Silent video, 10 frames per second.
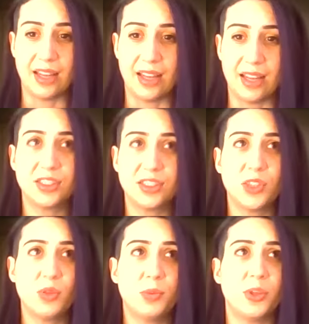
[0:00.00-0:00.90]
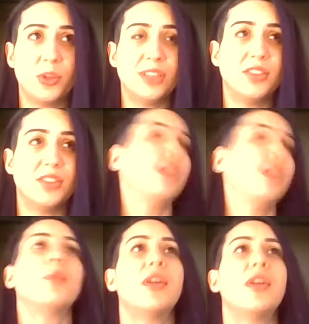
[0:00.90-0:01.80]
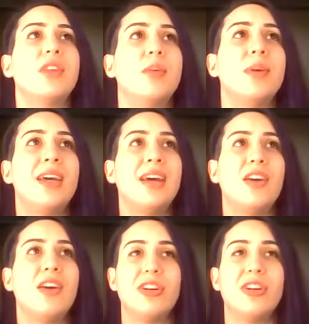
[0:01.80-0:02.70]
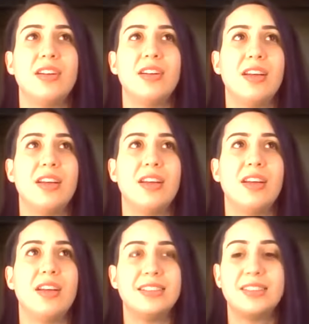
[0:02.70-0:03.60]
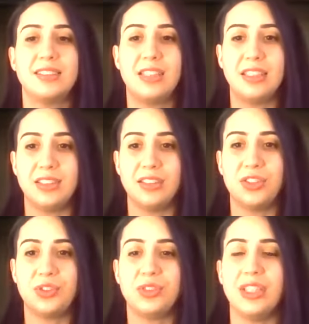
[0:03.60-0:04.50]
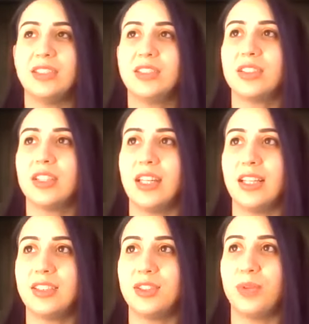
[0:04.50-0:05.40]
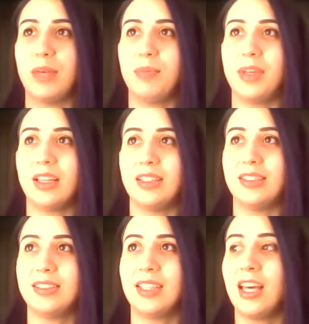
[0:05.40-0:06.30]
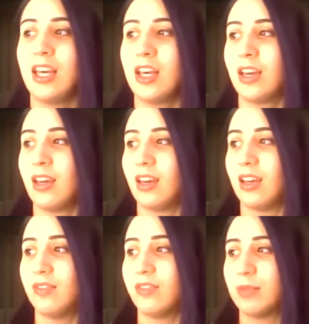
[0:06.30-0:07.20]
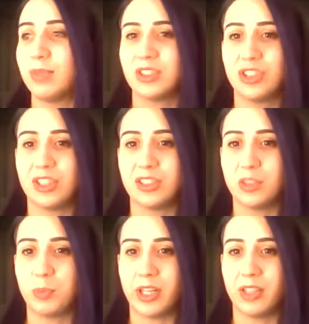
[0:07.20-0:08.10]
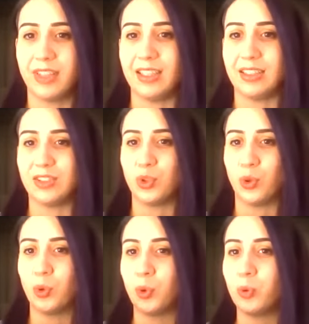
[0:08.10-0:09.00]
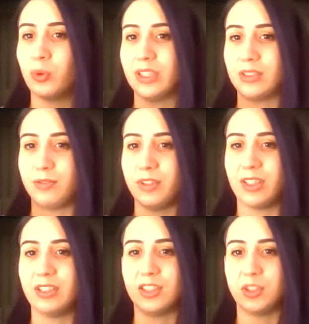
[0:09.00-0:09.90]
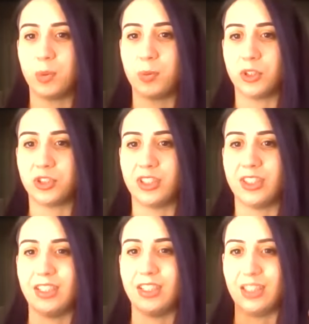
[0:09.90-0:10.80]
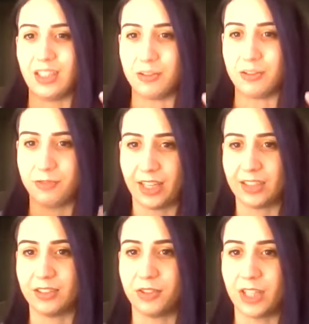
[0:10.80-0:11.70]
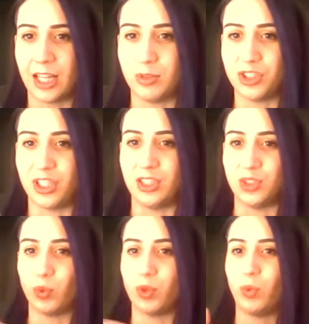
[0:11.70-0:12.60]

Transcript: and that's so important to think about them, or as these issues interconnected, right? Because environmental justice, part of it is who is feeling disproportionately the effects of climate change. When